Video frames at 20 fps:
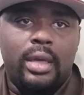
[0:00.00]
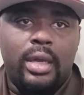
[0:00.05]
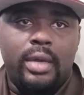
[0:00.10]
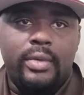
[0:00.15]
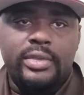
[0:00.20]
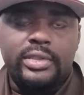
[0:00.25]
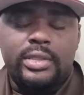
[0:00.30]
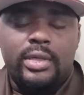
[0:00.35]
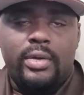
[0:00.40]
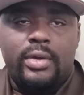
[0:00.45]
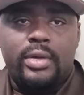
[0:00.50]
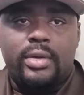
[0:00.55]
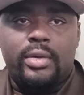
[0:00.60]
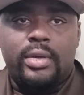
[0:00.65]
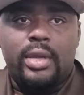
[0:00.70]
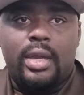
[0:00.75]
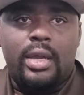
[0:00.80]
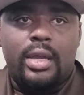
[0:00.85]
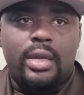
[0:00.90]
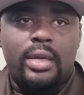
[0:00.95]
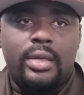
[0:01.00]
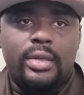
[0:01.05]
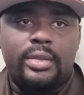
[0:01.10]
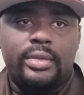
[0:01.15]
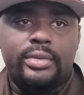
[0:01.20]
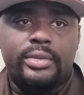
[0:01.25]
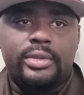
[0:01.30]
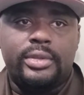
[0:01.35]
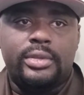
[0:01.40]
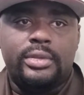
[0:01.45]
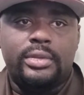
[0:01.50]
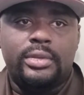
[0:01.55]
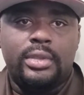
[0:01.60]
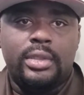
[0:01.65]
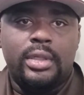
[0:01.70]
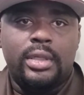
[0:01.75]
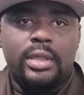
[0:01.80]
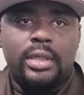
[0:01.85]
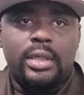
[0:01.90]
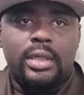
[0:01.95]
Hey, what's going on, y'all?
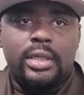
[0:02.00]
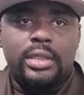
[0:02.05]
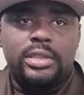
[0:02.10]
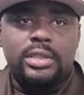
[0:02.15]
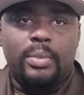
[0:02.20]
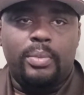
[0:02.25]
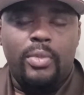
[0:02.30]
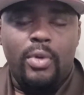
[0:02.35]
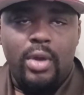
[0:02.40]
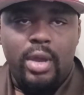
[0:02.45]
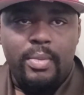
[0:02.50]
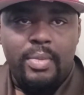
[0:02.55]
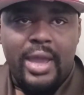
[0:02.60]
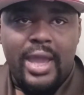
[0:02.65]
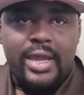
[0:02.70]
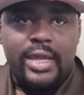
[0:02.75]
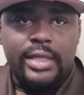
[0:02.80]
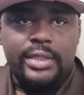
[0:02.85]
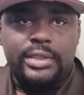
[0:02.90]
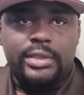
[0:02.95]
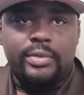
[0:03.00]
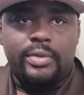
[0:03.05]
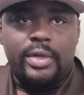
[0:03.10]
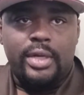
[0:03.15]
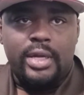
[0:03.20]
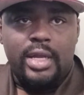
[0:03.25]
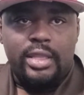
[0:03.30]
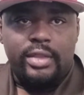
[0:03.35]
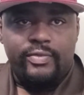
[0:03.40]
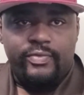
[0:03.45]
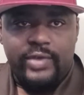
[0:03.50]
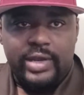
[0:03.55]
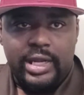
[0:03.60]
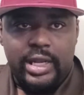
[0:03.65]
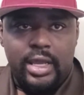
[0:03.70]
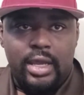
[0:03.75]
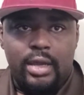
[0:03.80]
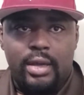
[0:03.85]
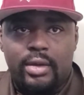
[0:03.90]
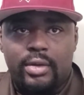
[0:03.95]
It's your boy back at you with another
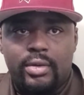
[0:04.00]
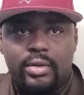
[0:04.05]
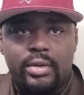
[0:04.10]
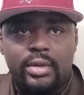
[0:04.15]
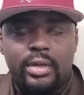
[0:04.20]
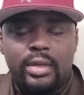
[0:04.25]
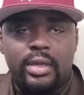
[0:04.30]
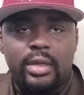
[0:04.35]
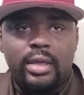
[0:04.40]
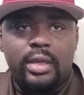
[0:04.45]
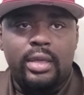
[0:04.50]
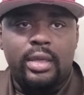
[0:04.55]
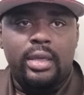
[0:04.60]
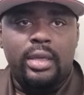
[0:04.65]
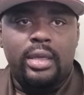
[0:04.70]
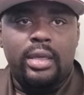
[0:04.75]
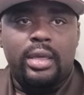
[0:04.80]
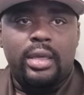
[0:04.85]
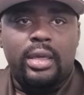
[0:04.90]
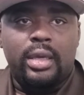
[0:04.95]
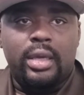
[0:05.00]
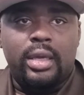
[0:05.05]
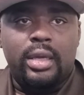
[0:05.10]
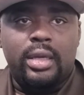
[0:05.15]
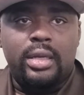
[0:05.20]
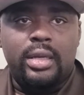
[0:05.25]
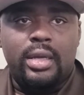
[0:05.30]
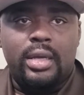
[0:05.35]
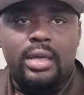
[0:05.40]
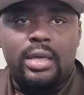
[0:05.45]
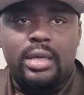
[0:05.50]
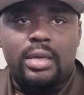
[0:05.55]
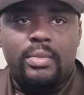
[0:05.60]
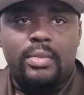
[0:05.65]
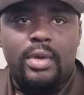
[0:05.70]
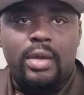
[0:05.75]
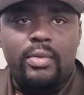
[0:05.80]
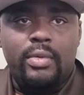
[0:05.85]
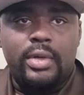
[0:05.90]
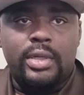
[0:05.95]
video. And I
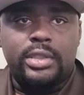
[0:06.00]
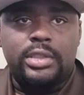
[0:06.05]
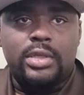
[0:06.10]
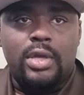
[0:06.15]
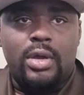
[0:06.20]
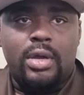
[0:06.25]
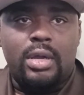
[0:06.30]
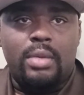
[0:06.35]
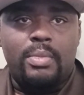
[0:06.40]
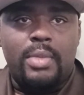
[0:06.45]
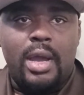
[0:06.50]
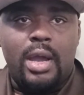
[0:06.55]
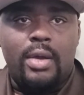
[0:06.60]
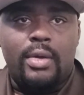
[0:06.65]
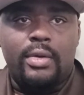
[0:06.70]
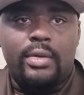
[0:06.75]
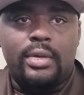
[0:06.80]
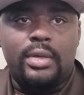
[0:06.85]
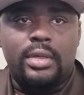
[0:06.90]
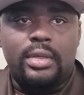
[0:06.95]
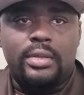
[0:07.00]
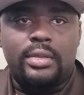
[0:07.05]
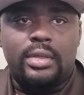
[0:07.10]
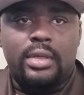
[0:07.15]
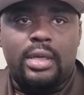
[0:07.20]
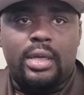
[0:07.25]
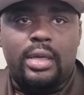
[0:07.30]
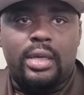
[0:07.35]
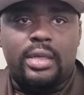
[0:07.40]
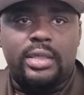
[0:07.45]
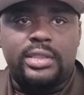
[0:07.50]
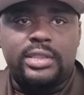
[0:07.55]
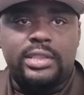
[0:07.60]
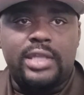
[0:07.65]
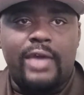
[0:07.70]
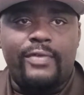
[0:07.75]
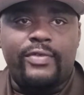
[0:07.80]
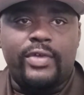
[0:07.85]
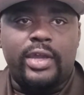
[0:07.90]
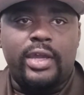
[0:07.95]
want to talk about
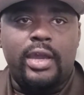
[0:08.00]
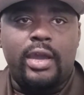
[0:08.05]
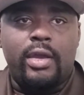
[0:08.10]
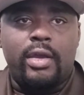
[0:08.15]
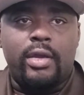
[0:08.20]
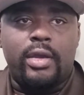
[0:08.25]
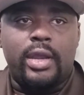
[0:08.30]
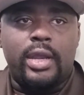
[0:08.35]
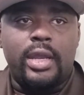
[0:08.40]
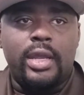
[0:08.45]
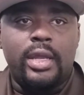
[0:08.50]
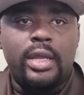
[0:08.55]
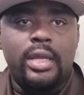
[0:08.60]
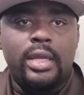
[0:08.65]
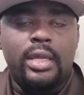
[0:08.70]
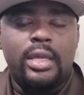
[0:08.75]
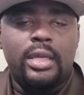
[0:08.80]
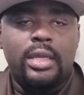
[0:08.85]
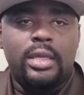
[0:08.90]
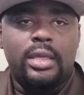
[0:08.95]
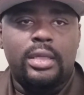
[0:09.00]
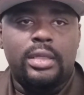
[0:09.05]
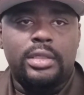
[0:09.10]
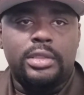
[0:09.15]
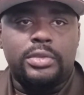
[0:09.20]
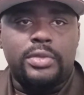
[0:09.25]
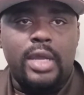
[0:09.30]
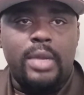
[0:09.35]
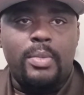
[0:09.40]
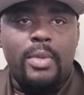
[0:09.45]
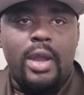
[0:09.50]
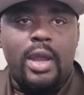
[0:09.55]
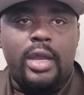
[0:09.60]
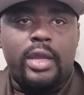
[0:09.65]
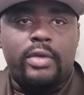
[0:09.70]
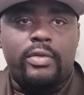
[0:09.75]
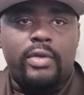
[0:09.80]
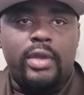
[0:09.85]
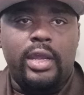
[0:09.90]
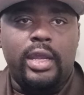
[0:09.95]
Stephen Curry,
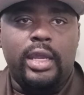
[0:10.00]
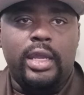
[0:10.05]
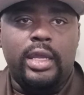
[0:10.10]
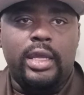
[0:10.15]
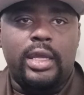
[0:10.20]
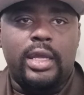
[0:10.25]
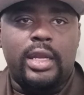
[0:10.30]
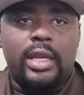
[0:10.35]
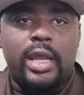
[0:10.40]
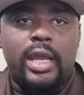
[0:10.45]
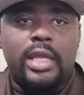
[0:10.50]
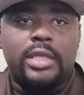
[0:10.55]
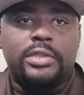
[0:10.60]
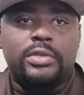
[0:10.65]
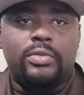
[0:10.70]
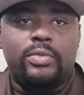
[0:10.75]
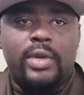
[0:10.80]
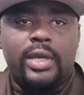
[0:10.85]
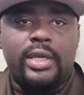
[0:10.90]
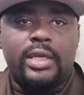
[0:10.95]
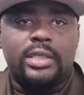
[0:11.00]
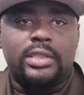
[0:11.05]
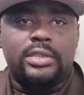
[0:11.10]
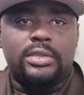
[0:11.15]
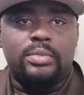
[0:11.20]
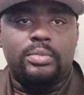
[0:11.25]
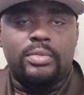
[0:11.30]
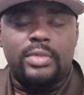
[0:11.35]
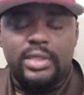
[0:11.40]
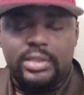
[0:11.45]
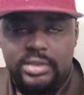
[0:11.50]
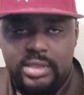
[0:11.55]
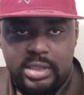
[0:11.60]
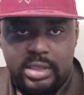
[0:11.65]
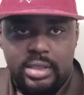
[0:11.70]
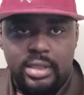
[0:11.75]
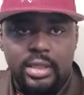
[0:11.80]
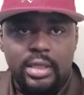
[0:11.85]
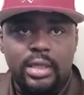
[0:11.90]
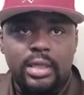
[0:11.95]
Draymond Green, and Andrew Wiggins
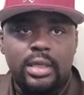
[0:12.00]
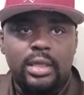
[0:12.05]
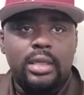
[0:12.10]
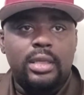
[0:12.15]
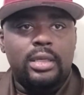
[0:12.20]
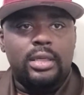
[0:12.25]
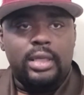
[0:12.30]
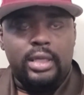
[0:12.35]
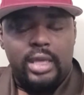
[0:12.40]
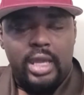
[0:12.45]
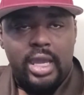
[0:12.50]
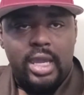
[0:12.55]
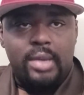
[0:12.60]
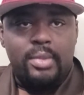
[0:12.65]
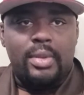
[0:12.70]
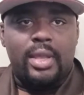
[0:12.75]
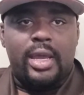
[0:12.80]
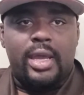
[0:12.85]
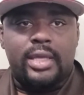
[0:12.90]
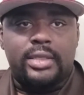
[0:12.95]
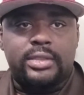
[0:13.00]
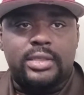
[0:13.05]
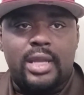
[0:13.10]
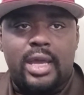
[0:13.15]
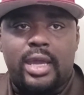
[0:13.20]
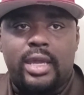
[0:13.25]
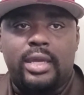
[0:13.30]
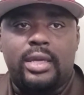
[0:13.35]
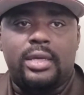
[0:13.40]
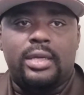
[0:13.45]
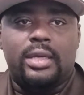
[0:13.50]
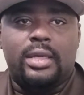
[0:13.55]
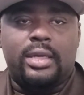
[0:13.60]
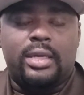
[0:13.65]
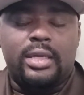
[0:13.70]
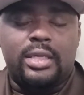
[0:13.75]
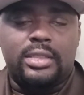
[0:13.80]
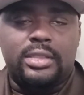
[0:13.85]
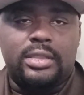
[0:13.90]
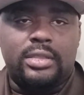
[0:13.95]
missing the game last night
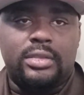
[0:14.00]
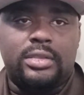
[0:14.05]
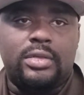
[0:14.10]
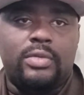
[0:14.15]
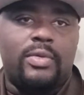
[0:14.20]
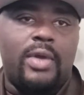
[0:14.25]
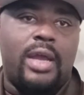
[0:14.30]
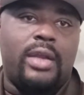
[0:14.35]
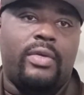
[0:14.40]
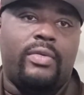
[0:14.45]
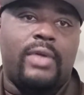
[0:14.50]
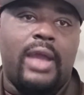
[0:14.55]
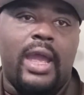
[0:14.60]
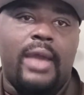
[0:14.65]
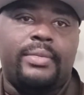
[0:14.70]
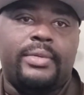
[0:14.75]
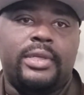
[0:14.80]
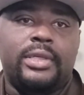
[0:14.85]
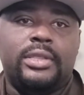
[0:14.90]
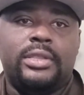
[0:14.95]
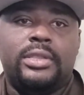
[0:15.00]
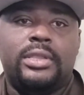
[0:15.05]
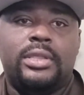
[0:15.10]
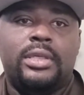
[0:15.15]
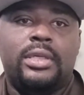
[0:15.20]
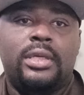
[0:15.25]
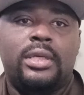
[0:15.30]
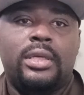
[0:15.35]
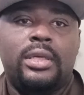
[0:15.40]
against the Toronto Raptors.